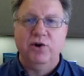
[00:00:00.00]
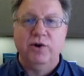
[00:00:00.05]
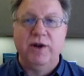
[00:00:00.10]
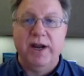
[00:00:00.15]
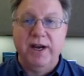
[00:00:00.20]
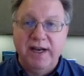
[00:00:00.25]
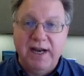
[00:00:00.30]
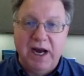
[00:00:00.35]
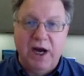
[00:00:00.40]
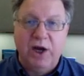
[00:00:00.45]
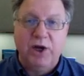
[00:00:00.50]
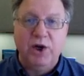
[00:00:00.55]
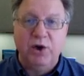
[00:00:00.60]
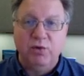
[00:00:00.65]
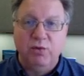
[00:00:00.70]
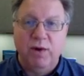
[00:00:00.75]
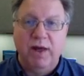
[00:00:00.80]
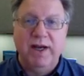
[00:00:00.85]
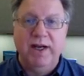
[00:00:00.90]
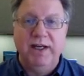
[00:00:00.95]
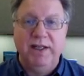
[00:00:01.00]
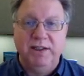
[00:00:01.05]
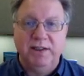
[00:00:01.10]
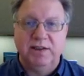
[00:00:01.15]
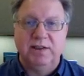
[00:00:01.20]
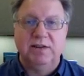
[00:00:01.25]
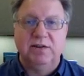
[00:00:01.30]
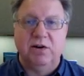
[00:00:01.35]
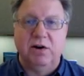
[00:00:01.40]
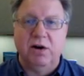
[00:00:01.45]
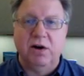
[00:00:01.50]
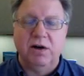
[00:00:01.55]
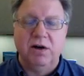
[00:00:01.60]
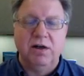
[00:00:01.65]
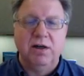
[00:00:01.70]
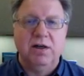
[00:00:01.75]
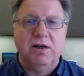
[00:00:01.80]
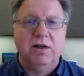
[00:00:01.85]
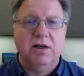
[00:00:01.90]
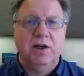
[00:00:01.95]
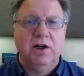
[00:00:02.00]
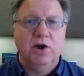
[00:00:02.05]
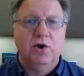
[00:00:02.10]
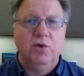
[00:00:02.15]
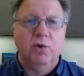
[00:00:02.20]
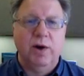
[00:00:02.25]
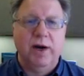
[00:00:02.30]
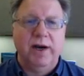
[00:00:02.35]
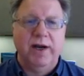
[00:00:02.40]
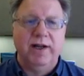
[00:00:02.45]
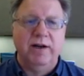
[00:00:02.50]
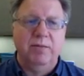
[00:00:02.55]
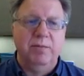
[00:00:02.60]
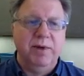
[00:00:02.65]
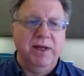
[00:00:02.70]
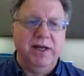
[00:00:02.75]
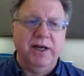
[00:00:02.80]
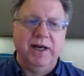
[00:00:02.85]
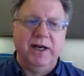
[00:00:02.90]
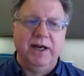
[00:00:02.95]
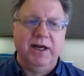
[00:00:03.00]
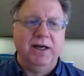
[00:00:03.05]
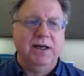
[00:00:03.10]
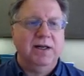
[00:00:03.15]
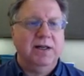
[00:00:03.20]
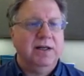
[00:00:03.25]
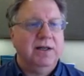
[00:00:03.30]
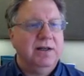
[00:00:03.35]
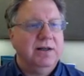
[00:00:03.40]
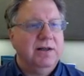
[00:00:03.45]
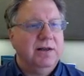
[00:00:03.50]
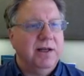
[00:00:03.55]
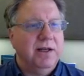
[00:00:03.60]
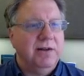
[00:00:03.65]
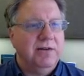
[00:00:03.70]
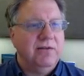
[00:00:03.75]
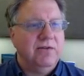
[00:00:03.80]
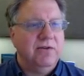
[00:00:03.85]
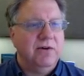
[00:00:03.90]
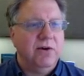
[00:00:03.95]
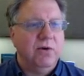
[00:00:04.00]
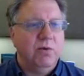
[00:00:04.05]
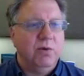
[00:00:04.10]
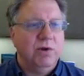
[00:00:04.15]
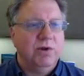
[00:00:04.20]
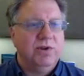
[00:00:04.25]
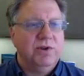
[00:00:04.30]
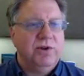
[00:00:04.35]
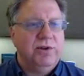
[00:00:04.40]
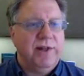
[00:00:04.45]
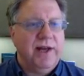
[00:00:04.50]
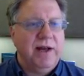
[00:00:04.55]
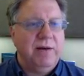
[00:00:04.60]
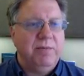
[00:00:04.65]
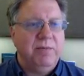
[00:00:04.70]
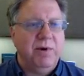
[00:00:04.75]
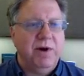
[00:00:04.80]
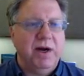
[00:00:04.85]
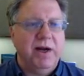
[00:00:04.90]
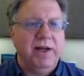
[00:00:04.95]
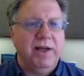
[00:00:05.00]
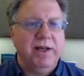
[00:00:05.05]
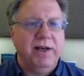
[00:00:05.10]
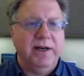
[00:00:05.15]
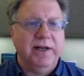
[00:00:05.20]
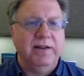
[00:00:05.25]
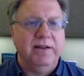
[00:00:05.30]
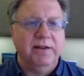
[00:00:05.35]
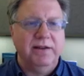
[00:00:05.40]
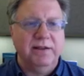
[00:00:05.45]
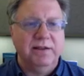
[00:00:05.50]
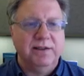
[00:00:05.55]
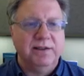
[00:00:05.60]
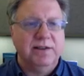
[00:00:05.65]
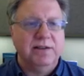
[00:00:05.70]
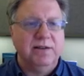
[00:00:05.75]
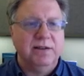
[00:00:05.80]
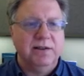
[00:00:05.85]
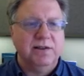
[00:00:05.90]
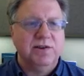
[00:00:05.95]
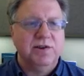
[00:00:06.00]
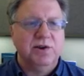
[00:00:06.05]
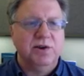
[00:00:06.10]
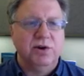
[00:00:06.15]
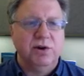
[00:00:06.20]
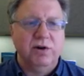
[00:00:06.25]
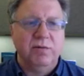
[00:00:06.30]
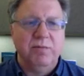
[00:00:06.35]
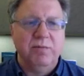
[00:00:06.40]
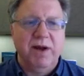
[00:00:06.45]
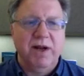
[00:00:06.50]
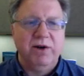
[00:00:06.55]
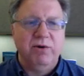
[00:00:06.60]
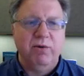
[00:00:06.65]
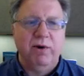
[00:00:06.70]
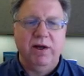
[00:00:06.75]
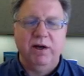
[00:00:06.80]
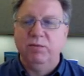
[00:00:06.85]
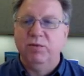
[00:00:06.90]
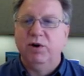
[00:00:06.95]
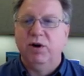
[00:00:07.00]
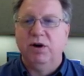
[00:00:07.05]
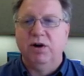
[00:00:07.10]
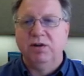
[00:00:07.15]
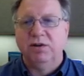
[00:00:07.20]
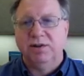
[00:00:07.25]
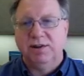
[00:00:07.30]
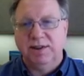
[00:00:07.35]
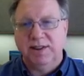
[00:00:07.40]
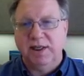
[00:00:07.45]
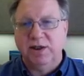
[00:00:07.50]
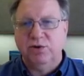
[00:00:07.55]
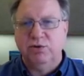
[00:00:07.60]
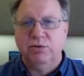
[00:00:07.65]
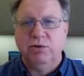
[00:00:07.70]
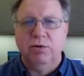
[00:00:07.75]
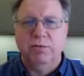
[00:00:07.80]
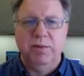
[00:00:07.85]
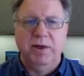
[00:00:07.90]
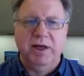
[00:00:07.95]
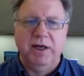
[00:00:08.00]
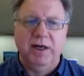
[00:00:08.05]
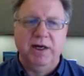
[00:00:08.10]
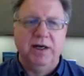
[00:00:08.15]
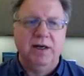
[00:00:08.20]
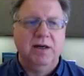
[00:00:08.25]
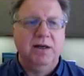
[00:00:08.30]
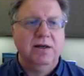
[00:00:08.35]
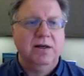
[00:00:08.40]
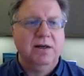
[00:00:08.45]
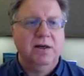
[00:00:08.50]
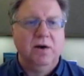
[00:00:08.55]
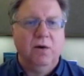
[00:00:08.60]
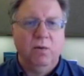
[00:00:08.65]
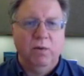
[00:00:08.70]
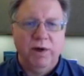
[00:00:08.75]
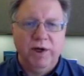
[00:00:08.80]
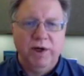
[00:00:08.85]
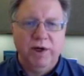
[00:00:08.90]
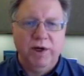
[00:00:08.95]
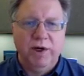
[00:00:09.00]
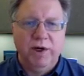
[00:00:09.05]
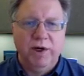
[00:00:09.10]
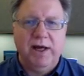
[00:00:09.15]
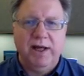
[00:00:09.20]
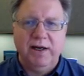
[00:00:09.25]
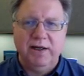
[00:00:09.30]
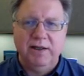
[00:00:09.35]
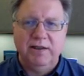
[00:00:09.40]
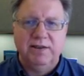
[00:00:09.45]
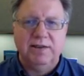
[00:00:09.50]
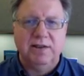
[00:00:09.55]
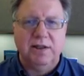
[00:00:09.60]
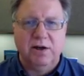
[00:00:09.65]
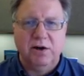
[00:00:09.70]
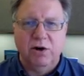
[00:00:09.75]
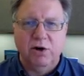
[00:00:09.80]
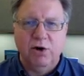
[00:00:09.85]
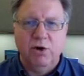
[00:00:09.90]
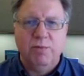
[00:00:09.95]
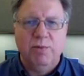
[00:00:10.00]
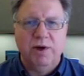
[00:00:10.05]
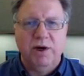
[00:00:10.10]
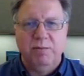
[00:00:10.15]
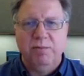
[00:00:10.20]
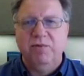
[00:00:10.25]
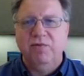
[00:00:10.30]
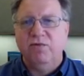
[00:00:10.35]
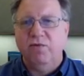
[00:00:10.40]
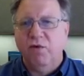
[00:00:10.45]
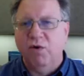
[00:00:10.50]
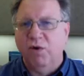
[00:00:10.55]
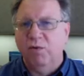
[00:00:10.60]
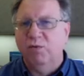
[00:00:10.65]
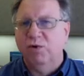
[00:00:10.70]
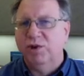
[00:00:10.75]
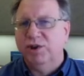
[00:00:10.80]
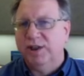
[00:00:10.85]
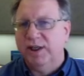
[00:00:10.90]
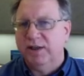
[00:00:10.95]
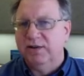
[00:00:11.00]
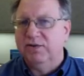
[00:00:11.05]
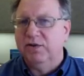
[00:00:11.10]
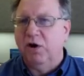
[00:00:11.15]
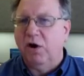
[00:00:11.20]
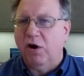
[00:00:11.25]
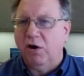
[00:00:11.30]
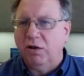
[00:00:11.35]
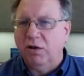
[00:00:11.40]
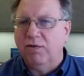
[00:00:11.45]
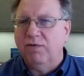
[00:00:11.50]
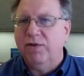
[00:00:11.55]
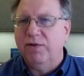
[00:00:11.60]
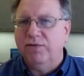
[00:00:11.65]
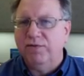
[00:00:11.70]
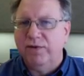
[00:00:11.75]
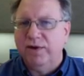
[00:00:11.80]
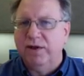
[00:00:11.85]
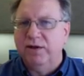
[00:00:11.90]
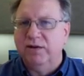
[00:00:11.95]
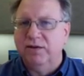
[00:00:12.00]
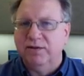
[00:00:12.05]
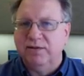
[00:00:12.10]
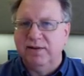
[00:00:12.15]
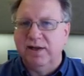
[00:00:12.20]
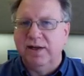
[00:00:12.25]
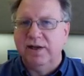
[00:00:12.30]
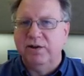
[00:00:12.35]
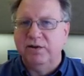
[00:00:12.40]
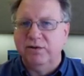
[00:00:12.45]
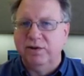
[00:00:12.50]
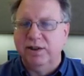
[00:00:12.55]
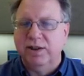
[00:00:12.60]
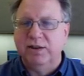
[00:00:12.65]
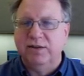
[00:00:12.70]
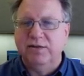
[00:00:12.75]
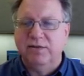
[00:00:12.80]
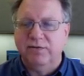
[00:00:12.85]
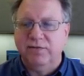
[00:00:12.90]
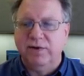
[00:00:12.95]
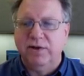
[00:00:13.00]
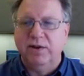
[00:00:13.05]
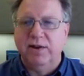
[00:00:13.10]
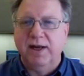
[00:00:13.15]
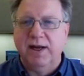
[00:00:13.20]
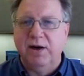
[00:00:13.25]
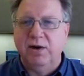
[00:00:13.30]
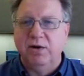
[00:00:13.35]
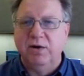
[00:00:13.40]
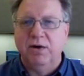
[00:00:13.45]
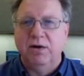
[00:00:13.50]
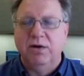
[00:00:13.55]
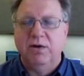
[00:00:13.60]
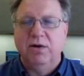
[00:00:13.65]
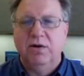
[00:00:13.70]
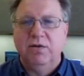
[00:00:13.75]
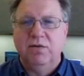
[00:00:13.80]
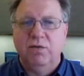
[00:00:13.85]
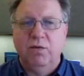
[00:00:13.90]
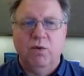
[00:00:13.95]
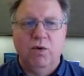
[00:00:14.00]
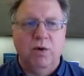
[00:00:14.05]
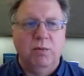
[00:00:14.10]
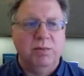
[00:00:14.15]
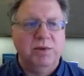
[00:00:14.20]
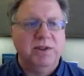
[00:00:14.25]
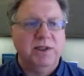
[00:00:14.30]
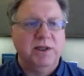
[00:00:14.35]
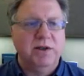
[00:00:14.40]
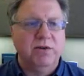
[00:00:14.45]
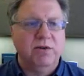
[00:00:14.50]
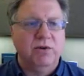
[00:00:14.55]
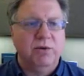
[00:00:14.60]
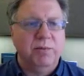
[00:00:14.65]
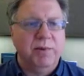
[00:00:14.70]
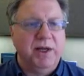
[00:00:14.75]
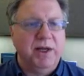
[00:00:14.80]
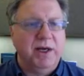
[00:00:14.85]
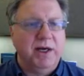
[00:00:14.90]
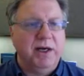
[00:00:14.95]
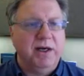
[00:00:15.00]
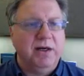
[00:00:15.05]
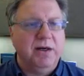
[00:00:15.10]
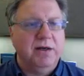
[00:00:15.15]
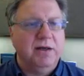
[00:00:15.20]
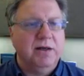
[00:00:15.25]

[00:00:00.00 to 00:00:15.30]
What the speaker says: Okay, now you're ready to start creating a meeting. And so we'll do that by hitting this third menu item called Schedule a Meeting. When you do that, it's going to open up a form which has all of the fields that you'll need to fill out for a particular meeting.